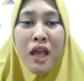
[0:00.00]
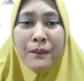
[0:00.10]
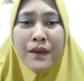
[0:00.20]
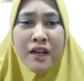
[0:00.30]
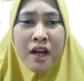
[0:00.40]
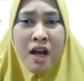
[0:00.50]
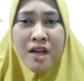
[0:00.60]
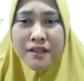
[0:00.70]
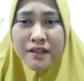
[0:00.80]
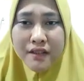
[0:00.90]

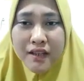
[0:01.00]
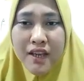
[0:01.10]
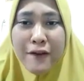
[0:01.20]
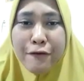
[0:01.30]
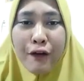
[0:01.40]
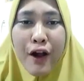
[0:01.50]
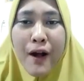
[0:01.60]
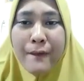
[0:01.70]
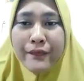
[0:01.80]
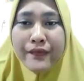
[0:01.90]
Because if
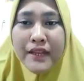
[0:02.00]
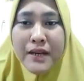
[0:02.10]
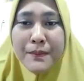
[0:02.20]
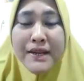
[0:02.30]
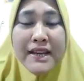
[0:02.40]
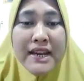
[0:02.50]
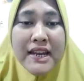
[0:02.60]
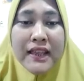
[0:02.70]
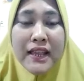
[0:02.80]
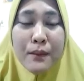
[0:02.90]
from the
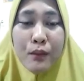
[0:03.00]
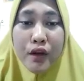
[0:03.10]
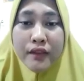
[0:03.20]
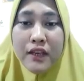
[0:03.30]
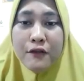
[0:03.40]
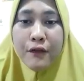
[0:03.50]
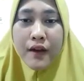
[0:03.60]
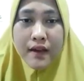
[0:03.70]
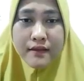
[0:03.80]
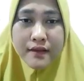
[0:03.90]
beginning the
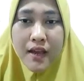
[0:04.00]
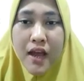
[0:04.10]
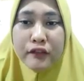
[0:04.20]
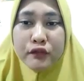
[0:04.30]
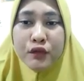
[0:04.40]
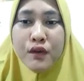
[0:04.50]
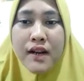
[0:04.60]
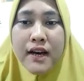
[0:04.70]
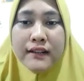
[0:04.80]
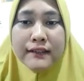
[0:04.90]
motivation to
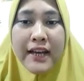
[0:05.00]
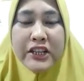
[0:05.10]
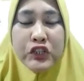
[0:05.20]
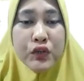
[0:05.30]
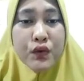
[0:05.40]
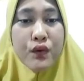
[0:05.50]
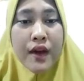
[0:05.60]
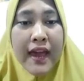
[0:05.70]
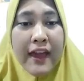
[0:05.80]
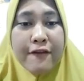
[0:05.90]
learn that you
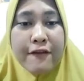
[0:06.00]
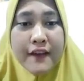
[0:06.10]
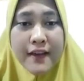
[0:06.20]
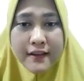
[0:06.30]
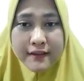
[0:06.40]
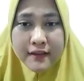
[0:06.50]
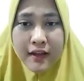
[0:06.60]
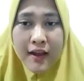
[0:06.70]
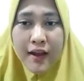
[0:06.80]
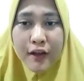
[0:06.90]
have is
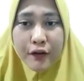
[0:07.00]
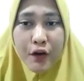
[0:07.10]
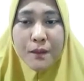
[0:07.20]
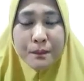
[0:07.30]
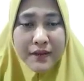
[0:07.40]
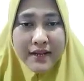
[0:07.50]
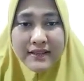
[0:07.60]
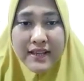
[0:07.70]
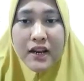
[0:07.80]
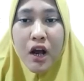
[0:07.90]
not
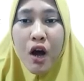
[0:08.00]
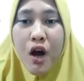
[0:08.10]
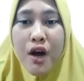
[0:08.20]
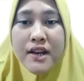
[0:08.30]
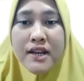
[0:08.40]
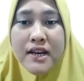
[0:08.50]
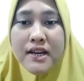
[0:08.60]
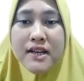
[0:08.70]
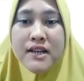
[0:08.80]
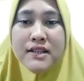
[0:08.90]
based on
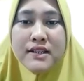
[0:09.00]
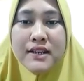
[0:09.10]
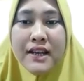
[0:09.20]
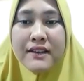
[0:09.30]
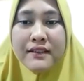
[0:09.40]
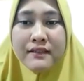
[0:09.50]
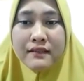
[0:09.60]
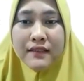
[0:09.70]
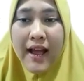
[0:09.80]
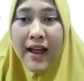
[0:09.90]
the right
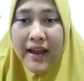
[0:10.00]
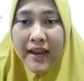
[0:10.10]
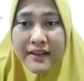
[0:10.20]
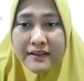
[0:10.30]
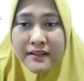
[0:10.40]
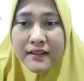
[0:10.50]
times,